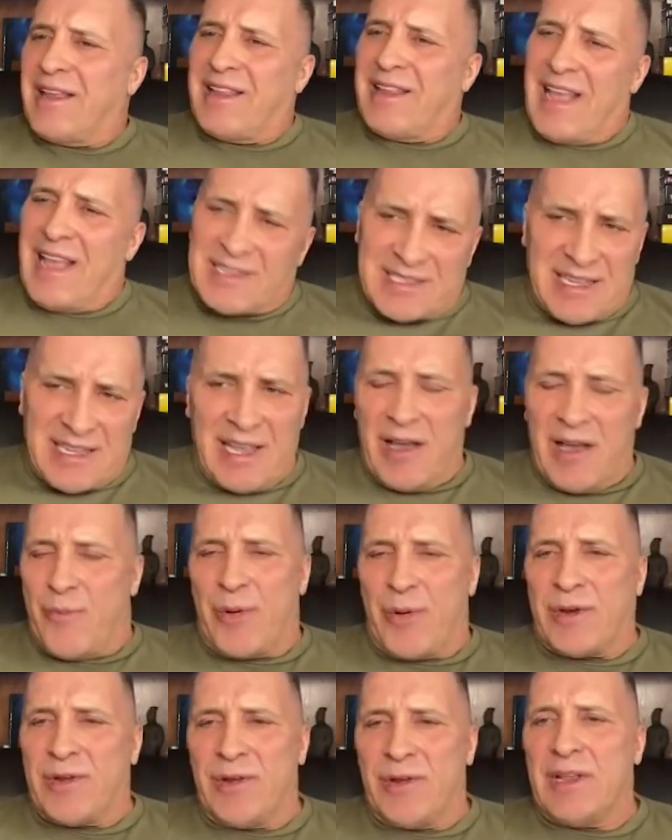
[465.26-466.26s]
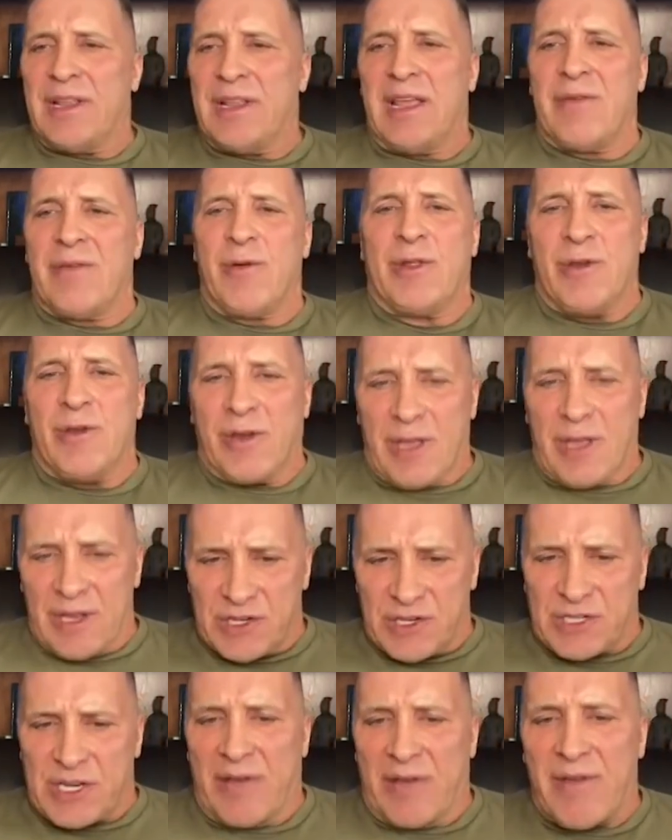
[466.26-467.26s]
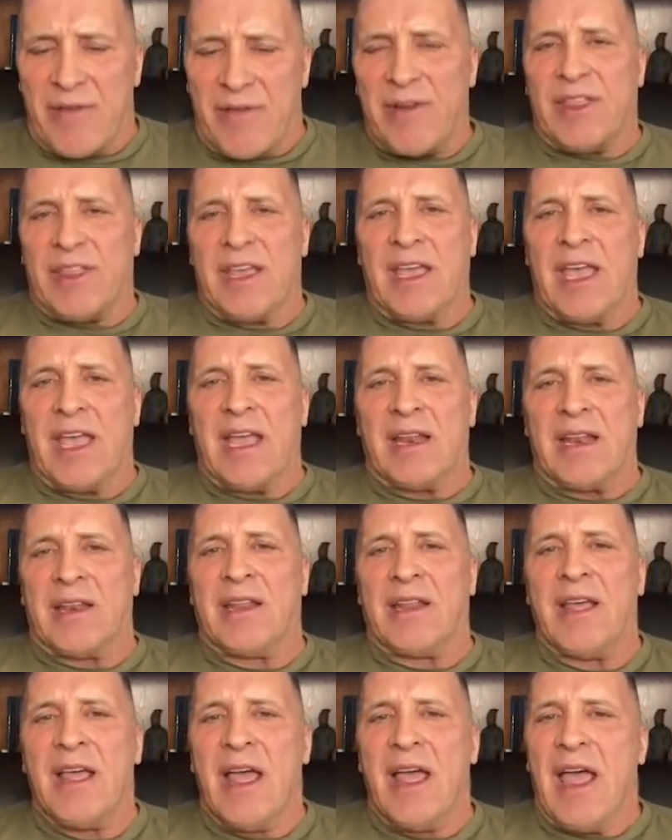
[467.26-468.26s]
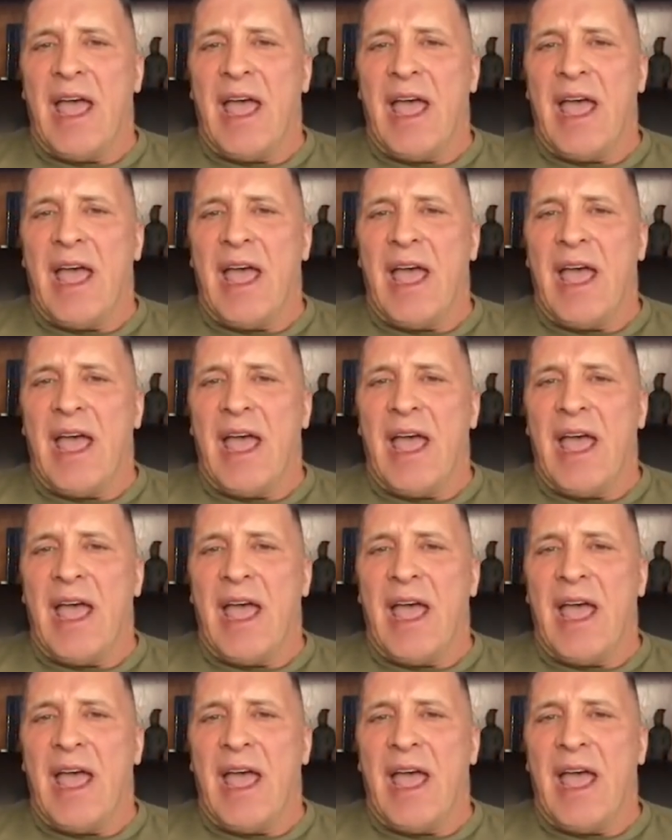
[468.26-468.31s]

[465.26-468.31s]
that's the opportunity when you can shove everything in.